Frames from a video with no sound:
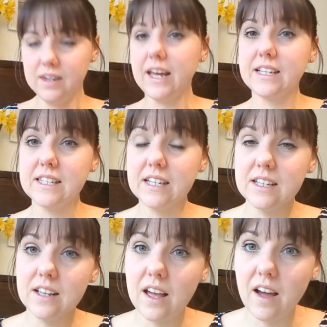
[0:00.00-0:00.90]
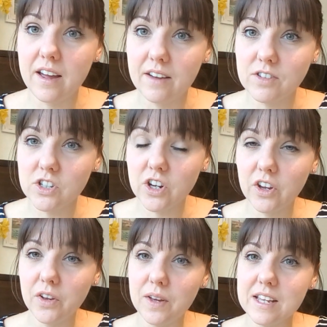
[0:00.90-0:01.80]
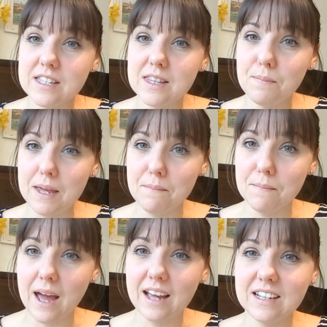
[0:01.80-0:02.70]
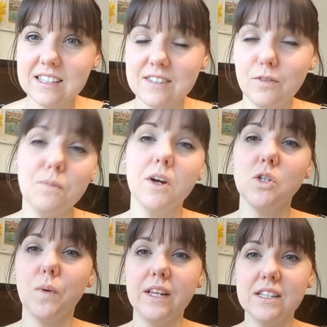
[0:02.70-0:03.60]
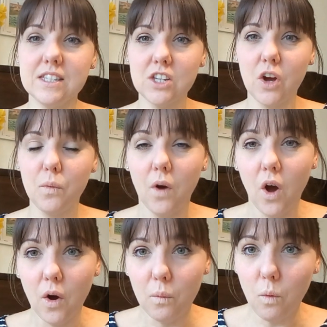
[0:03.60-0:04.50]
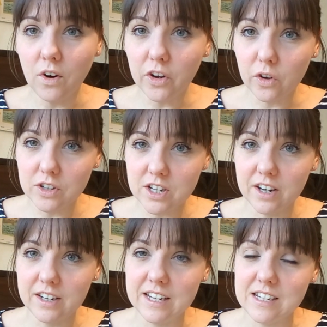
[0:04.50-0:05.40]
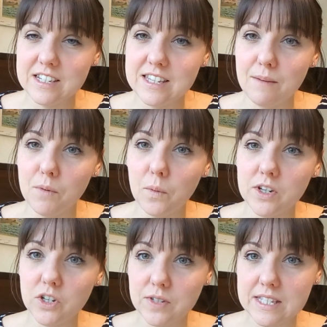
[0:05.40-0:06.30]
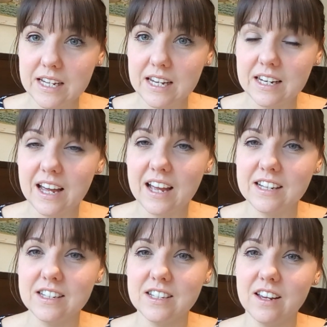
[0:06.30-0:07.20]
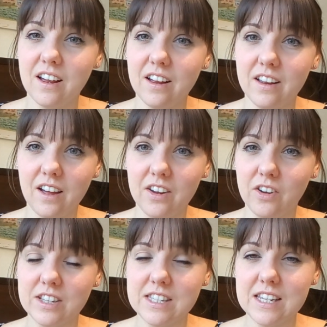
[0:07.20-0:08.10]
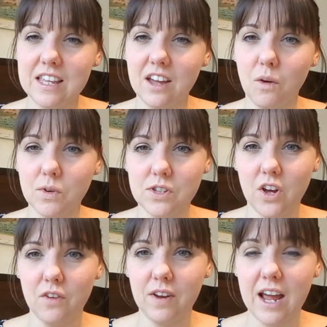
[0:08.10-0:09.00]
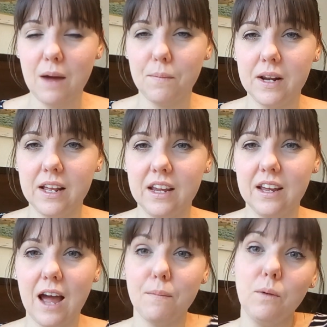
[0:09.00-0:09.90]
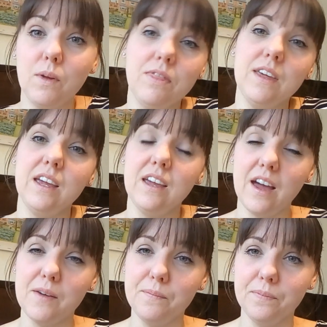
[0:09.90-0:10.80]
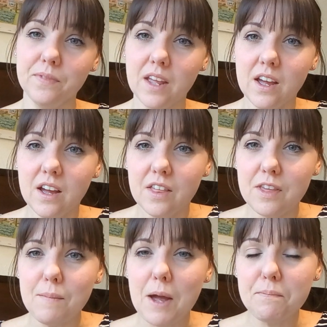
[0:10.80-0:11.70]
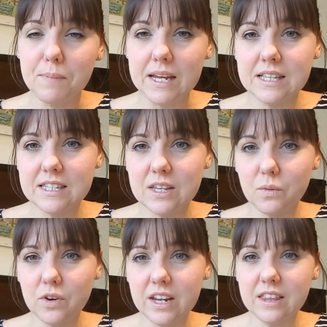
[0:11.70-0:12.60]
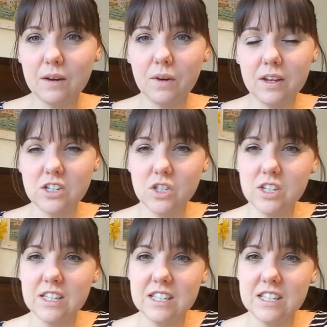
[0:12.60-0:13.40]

next thing I have to show you is the beanbags for my twins. So one I got done in December, which you've seen, and you could see that I wasn't overly happy with the amount of beans that were in it. It just